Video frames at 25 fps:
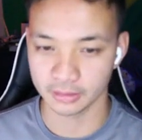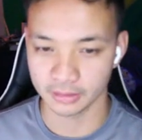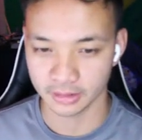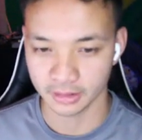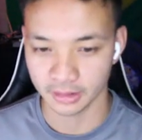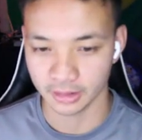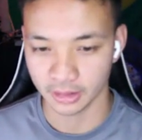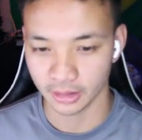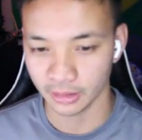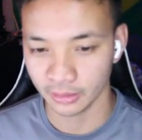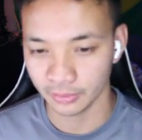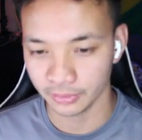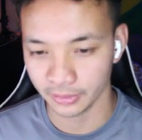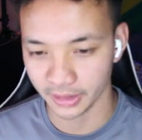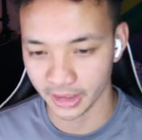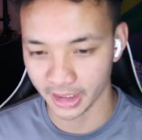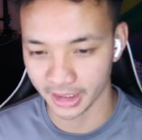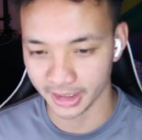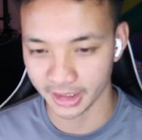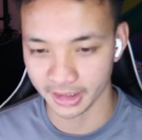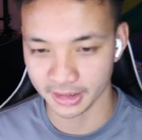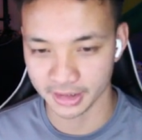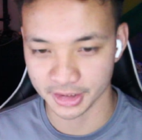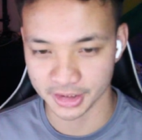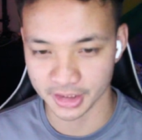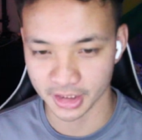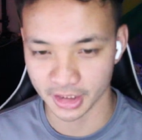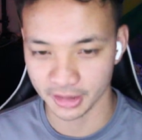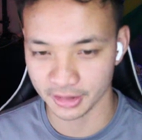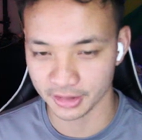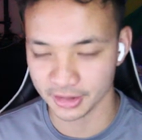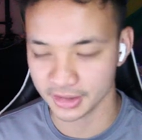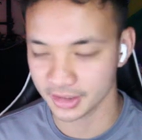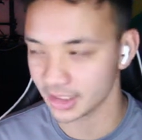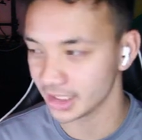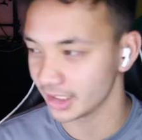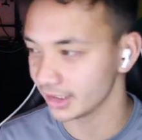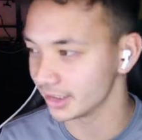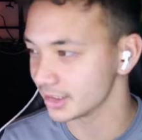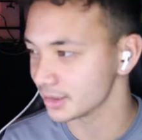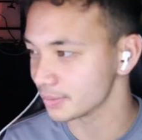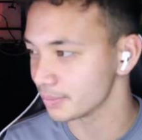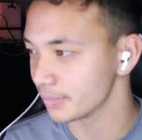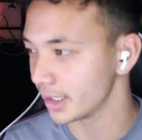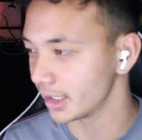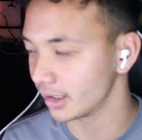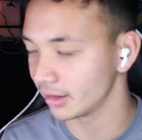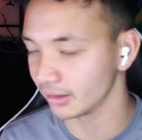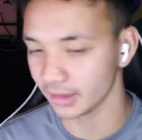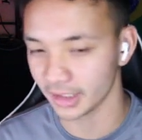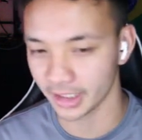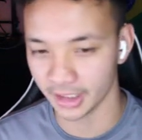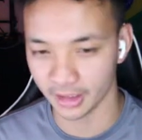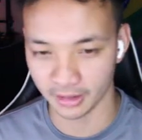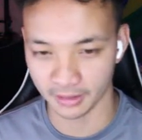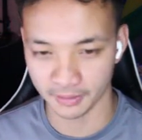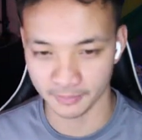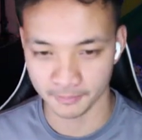Hopefully I can just understand this better later.